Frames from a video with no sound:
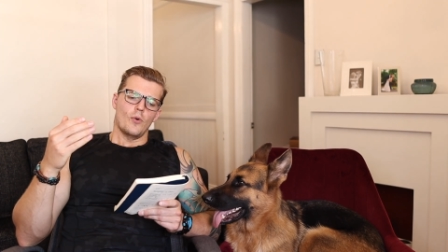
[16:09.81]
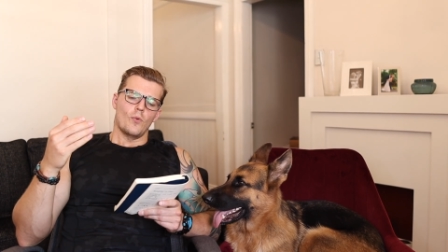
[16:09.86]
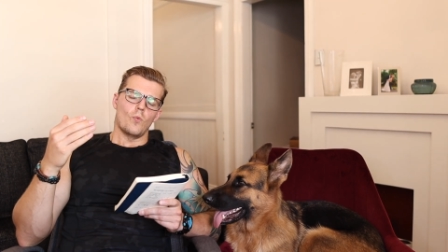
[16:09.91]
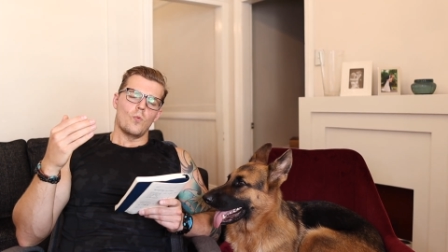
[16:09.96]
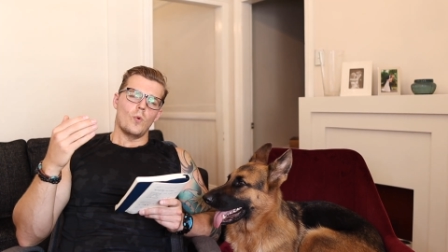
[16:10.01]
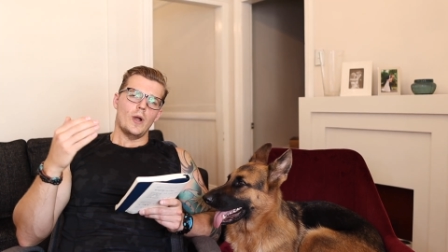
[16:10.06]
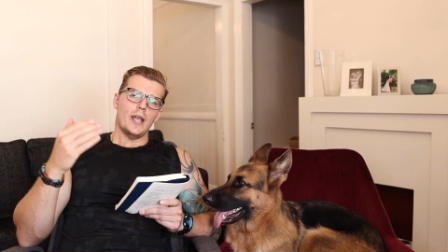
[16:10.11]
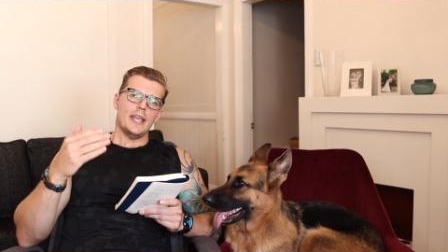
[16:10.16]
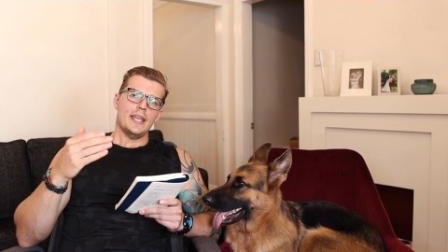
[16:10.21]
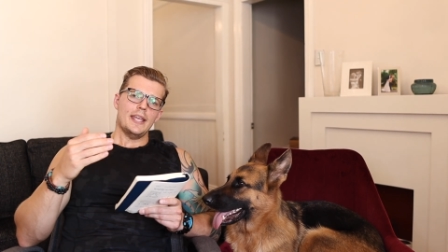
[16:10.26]

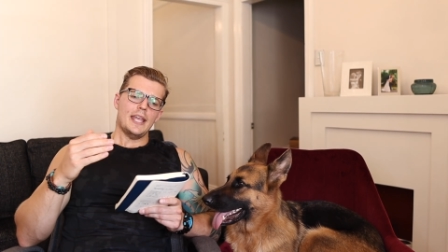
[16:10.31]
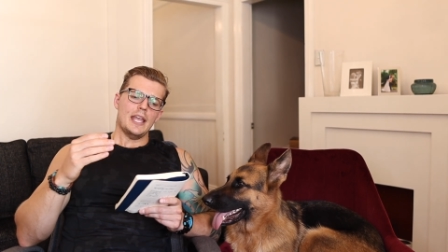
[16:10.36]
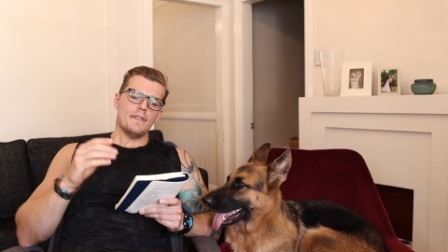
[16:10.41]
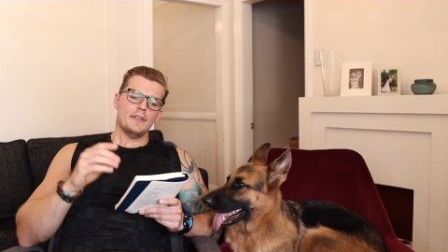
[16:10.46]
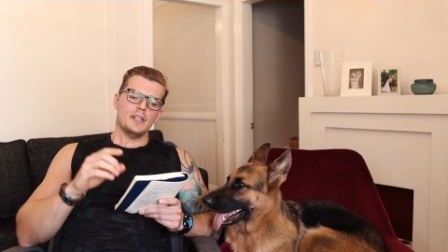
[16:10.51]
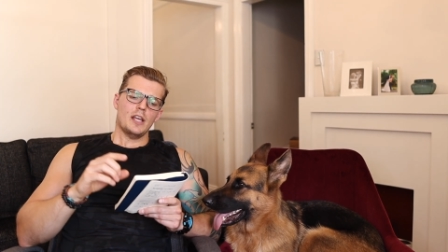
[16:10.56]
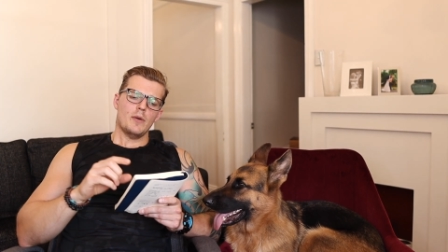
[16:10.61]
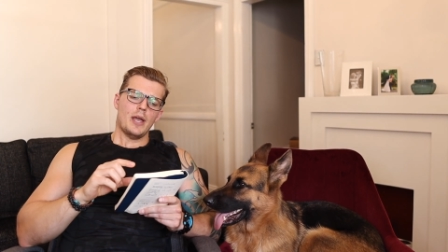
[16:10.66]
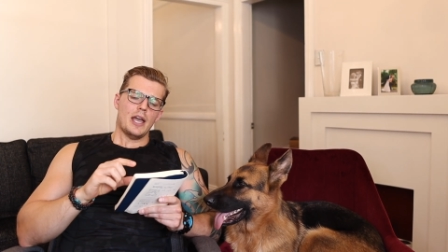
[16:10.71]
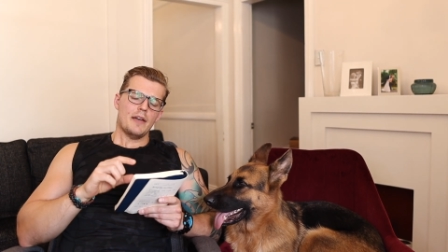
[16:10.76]

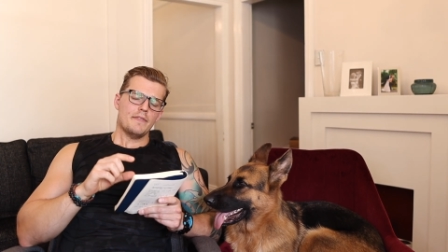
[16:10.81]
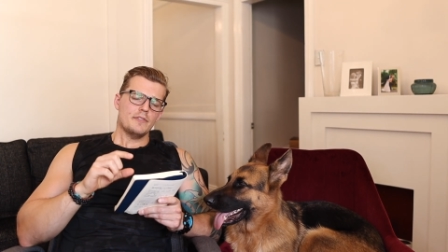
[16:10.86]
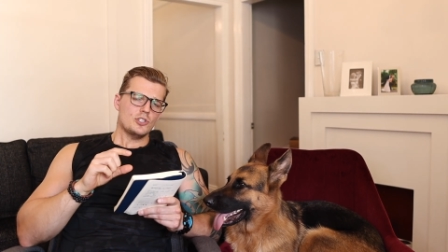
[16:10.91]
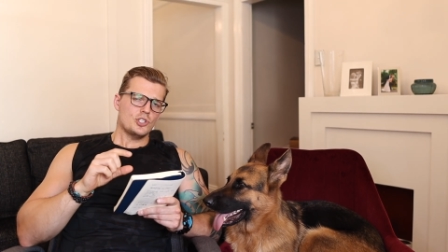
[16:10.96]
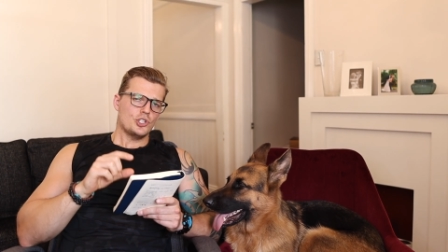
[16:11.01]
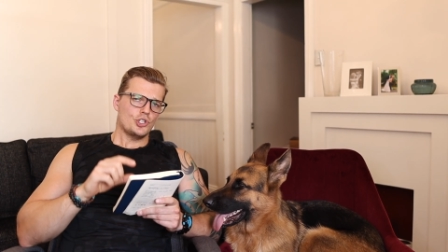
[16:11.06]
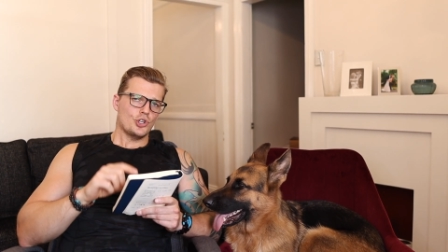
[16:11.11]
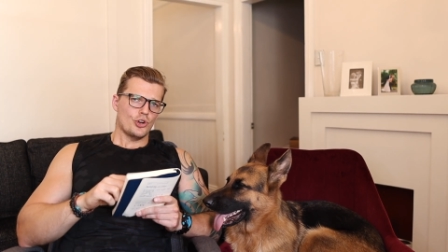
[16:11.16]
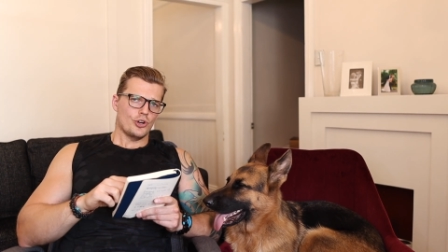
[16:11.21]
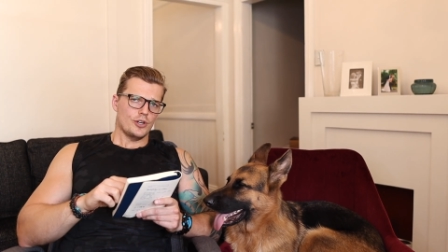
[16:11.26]
Even though we have
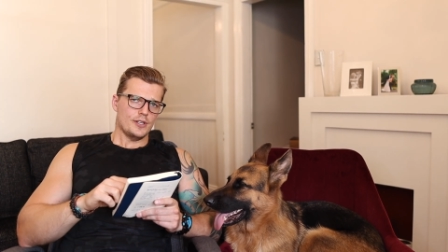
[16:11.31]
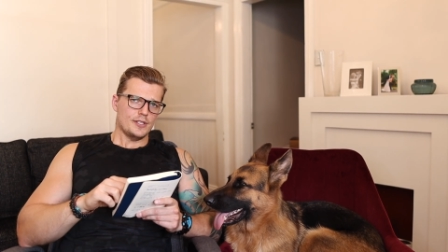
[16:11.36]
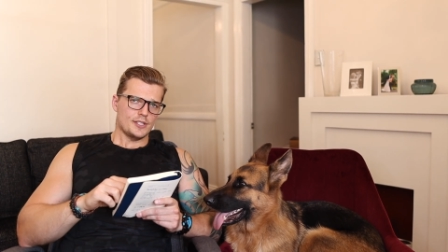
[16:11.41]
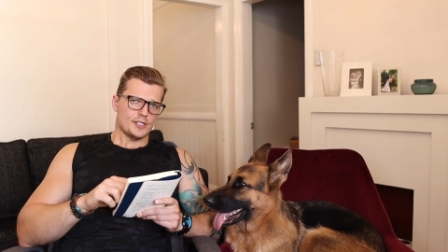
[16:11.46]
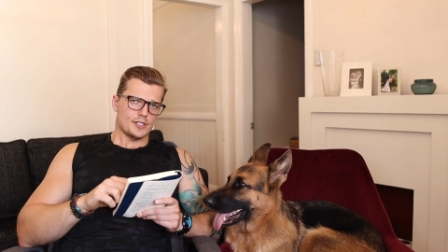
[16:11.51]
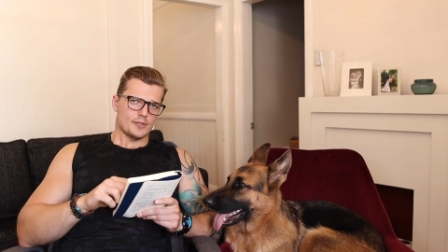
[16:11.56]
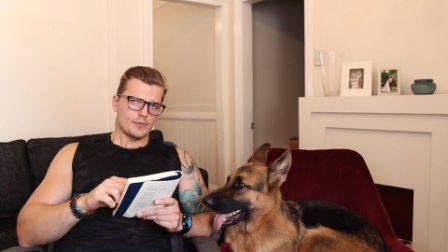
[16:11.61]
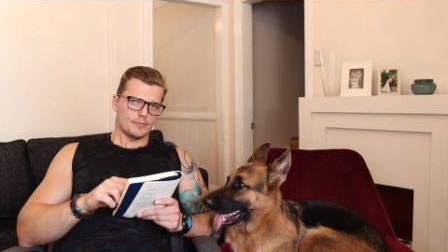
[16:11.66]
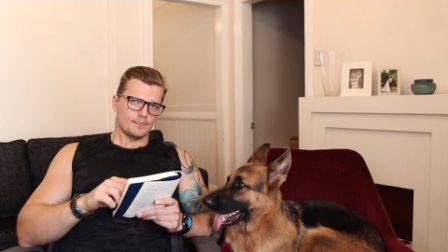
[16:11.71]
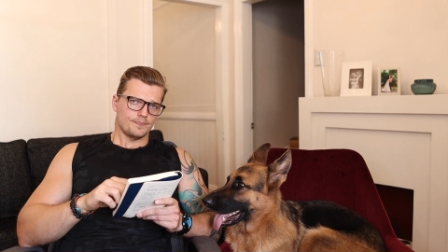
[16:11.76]

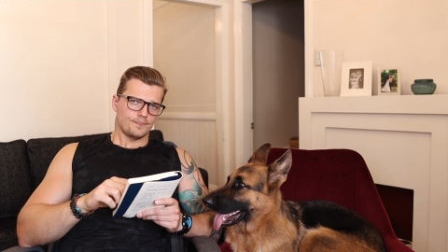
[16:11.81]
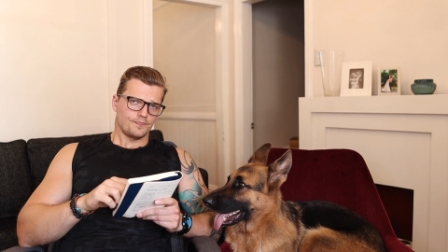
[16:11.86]
insurance,